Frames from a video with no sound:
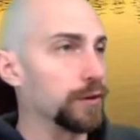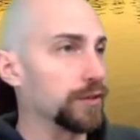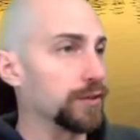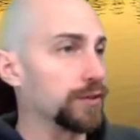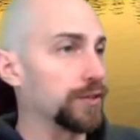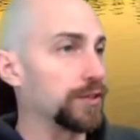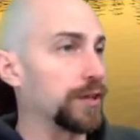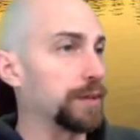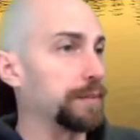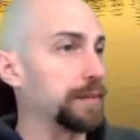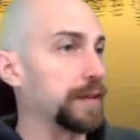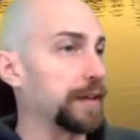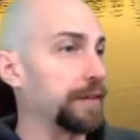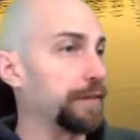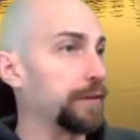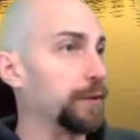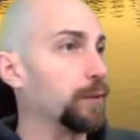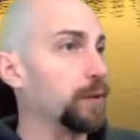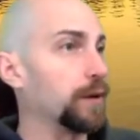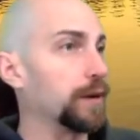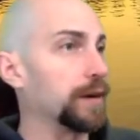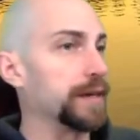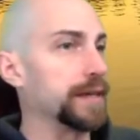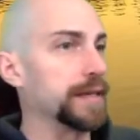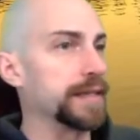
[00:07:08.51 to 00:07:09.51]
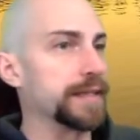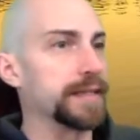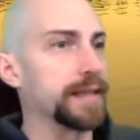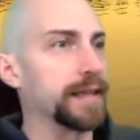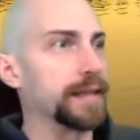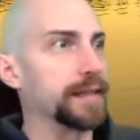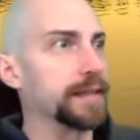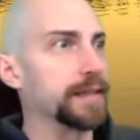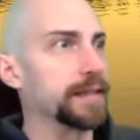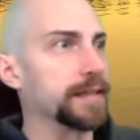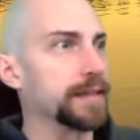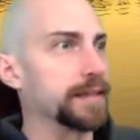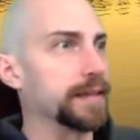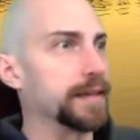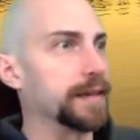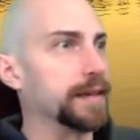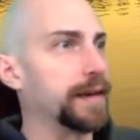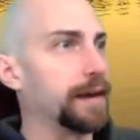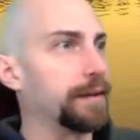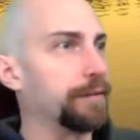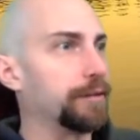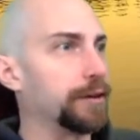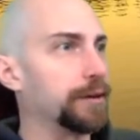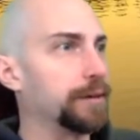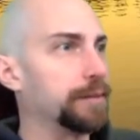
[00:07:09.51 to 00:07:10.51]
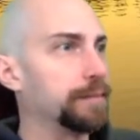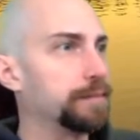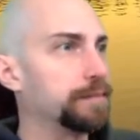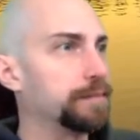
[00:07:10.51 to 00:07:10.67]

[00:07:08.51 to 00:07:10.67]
something if you wanted to set this to never.